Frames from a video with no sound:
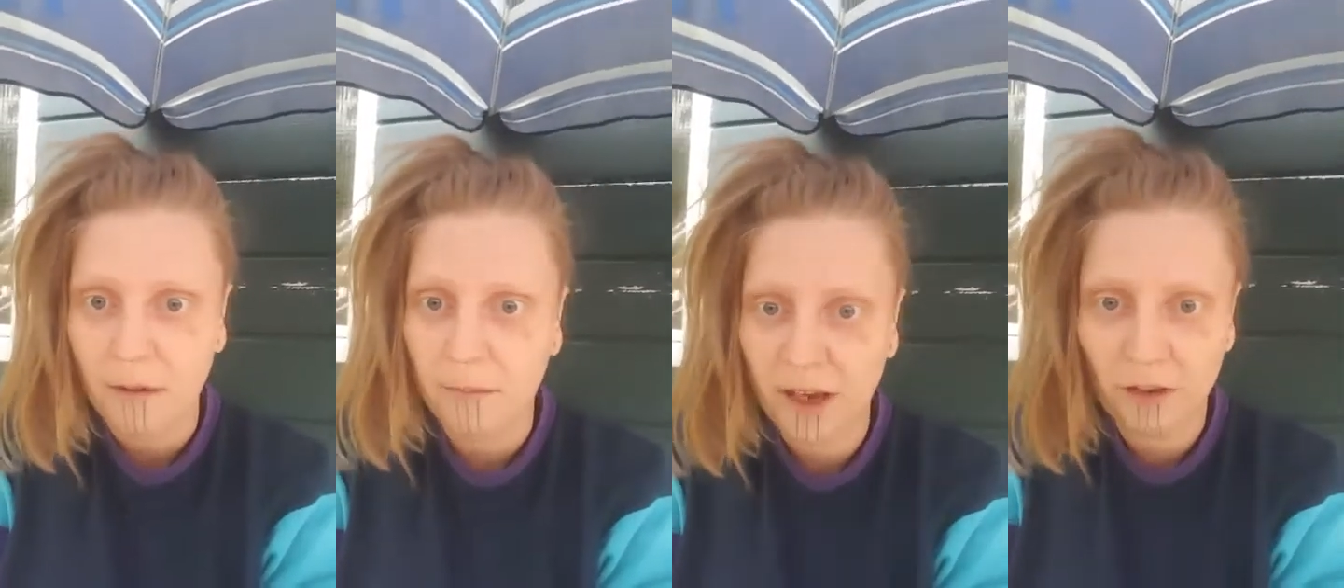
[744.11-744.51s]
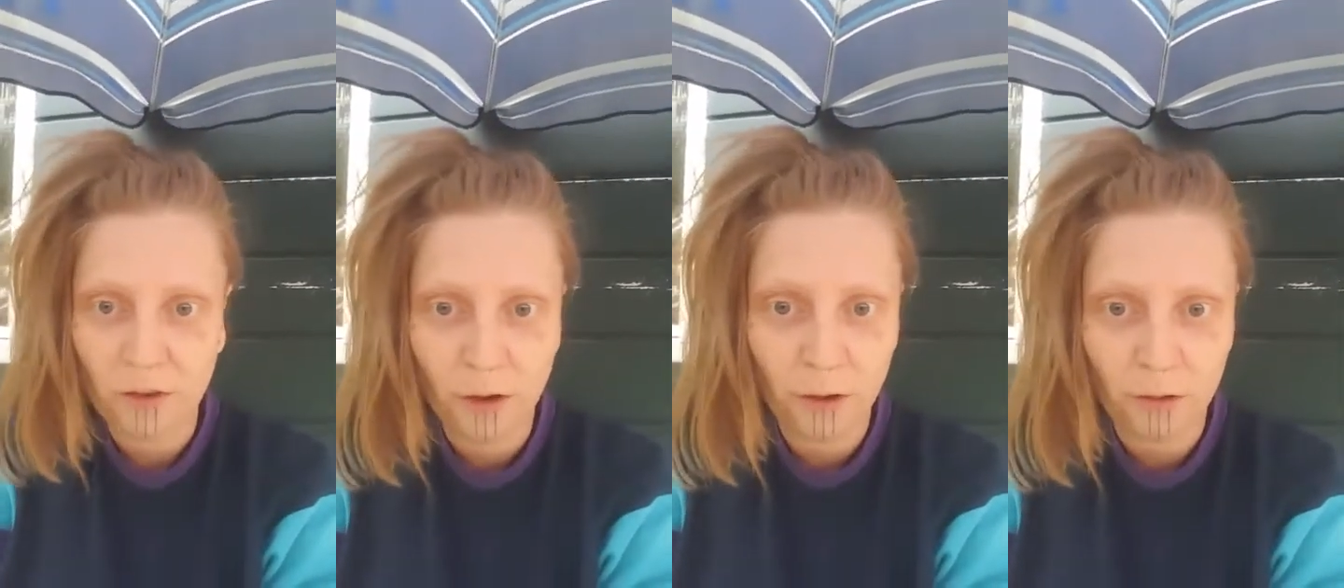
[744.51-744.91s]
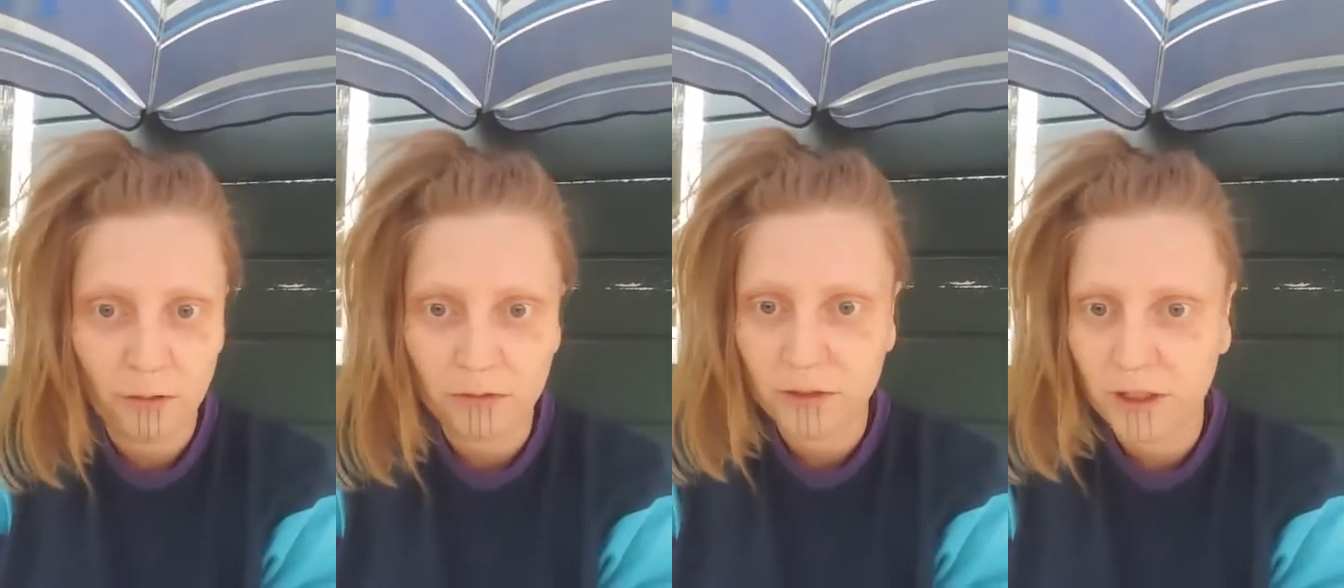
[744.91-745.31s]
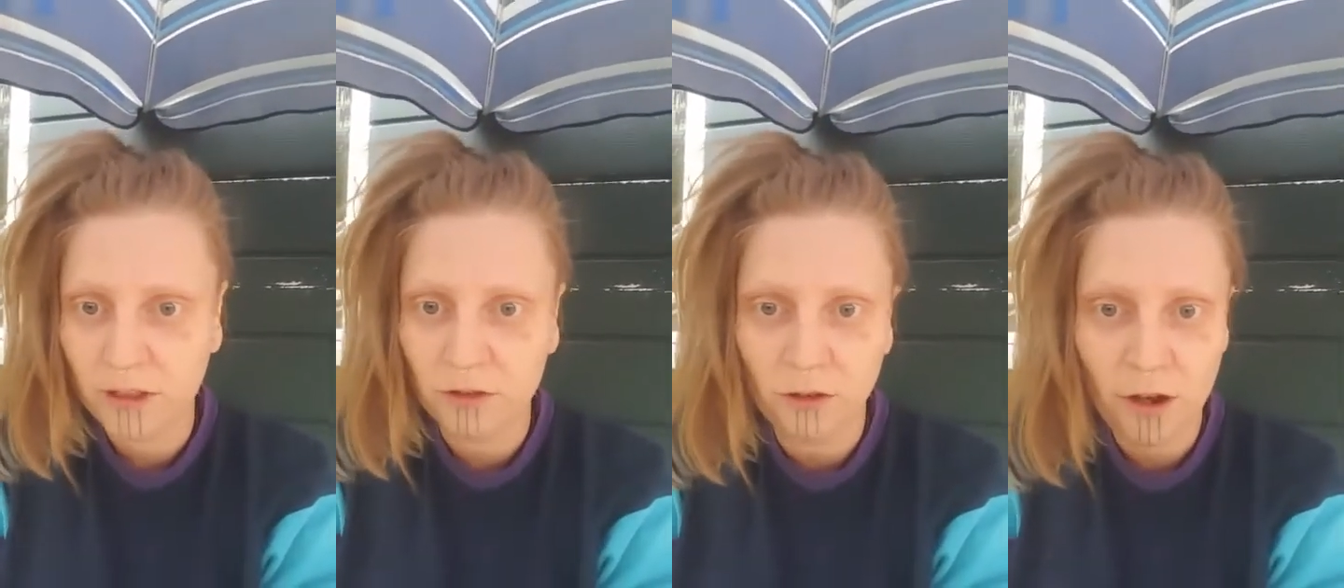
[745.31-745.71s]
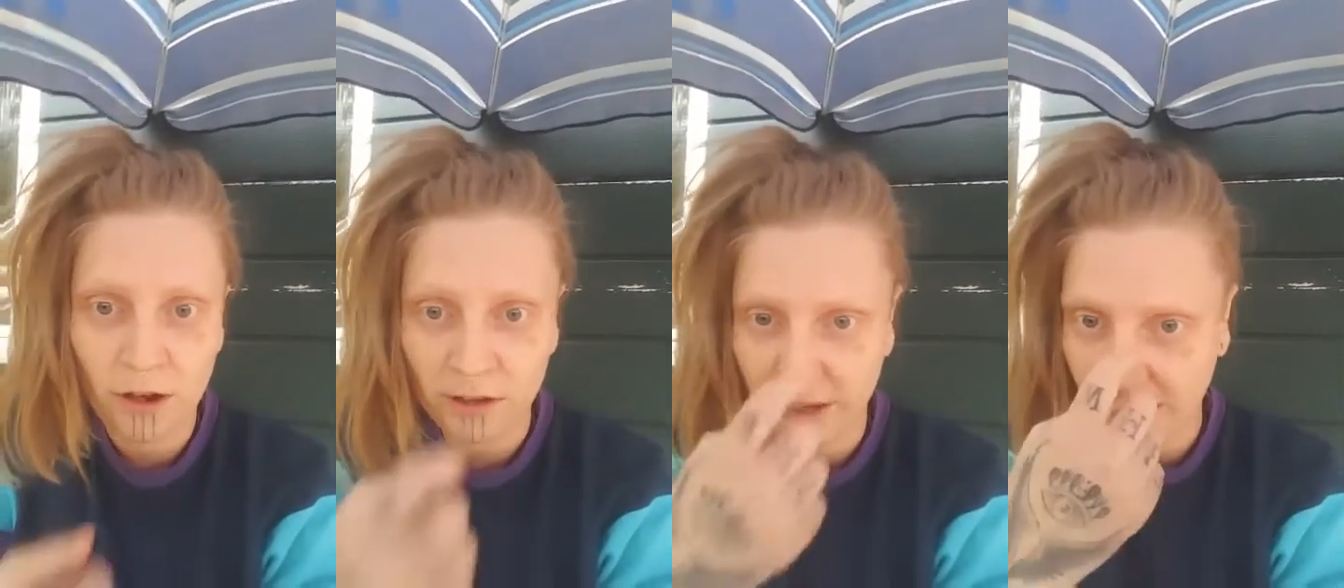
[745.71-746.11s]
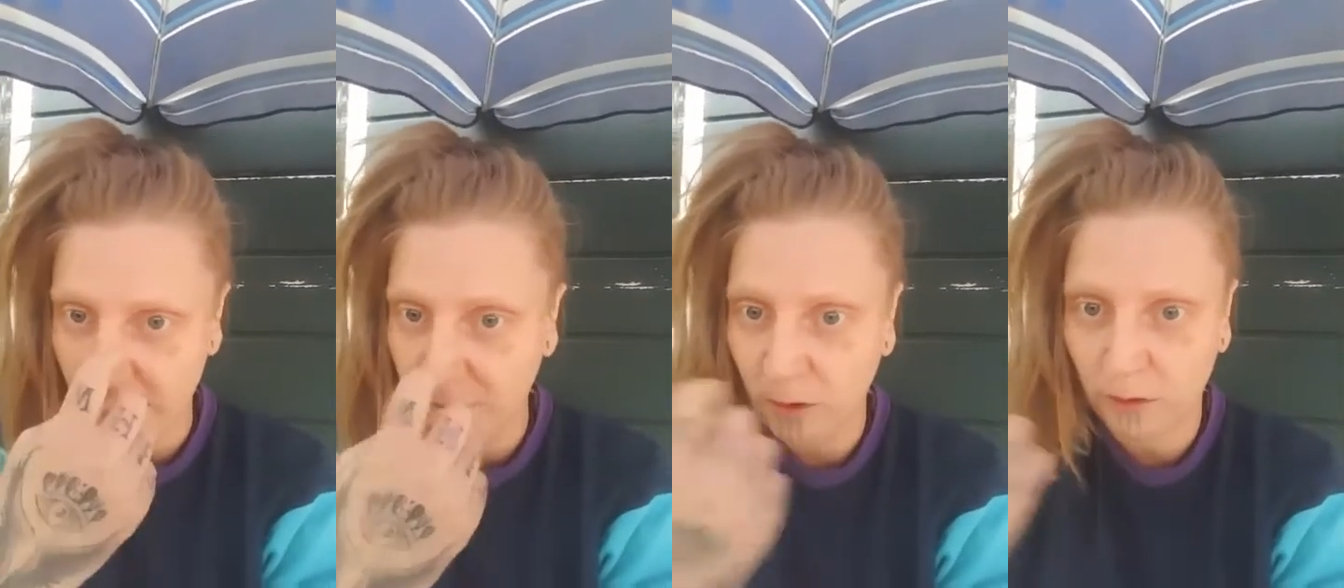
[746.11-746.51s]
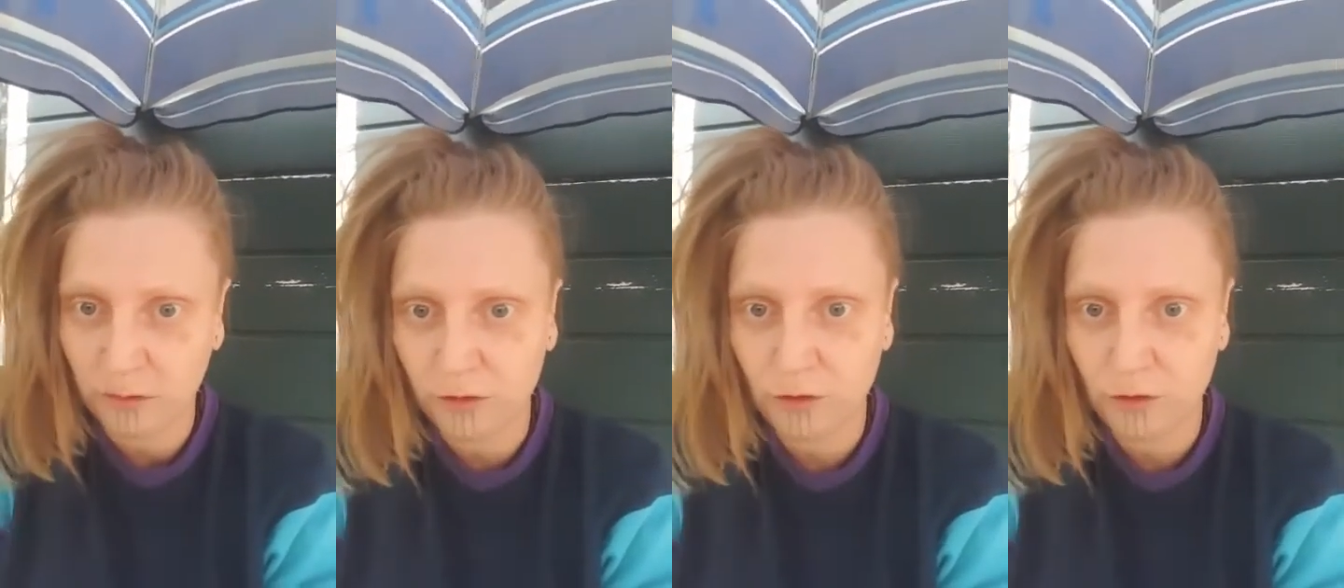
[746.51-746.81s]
my soul is not able